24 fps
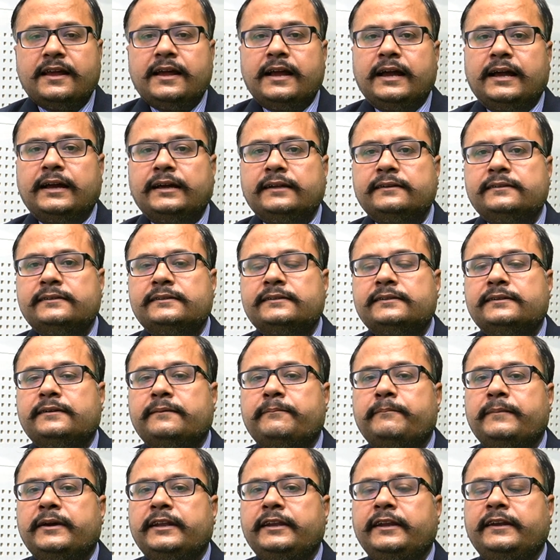And
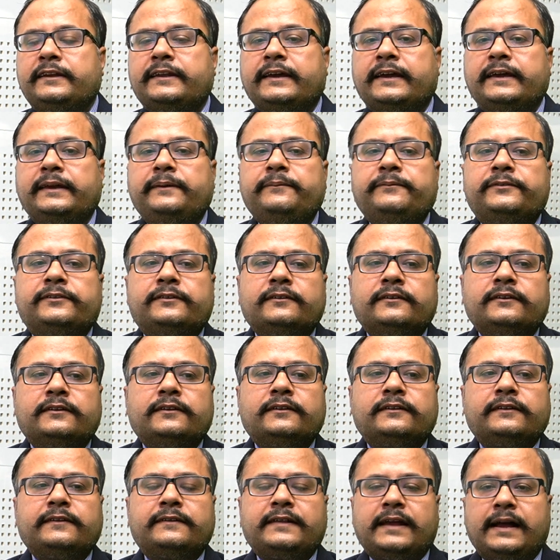many times
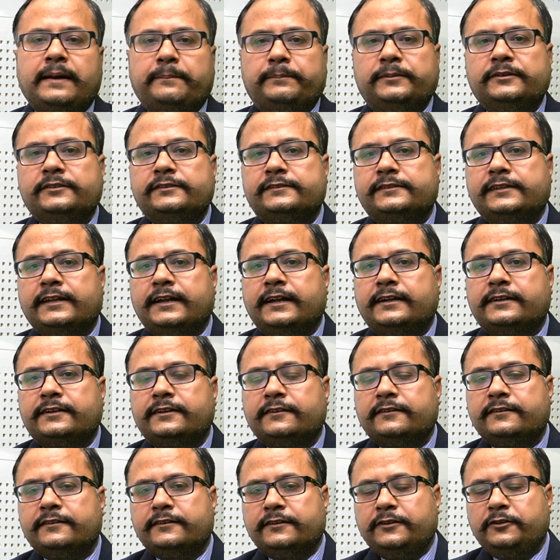this happens that
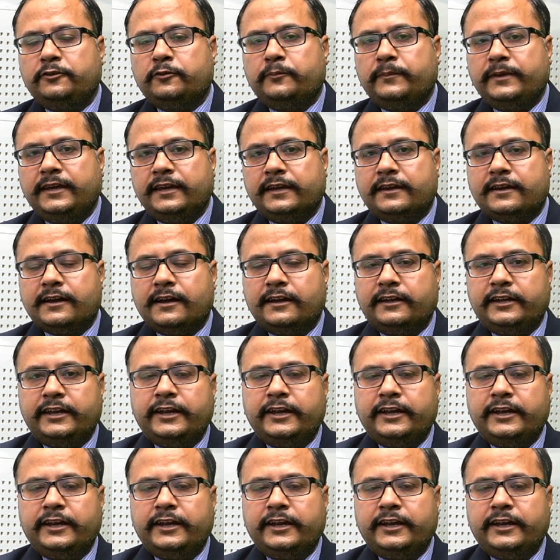you make